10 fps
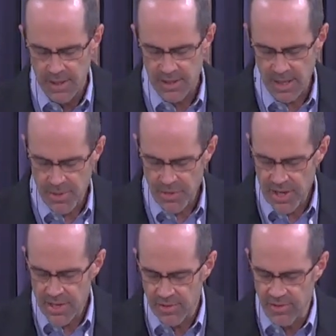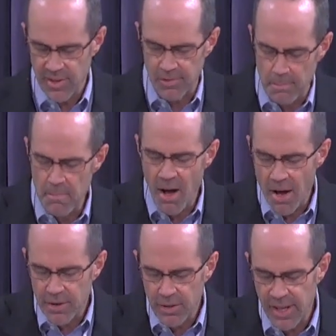Timothy is this
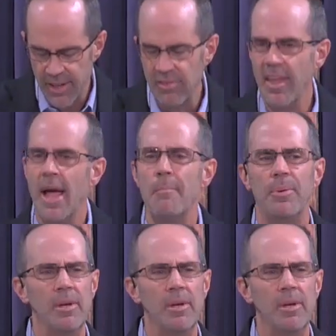model example.